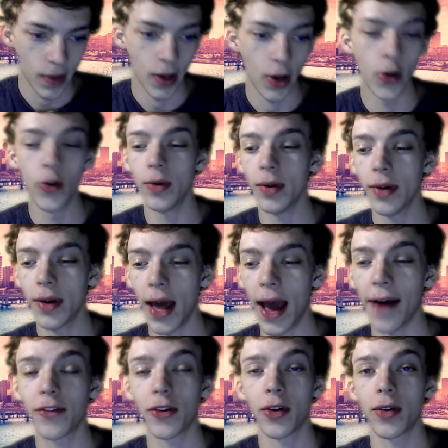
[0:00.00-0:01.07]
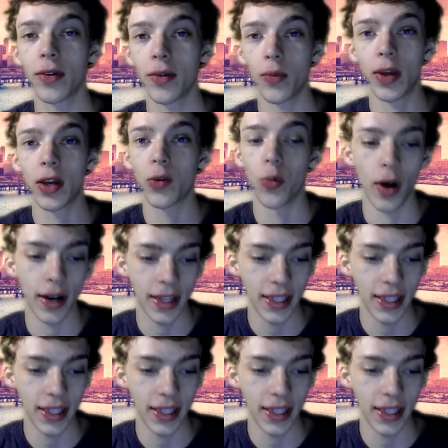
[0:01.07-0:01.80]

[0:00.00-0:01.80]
Hooten after week 1.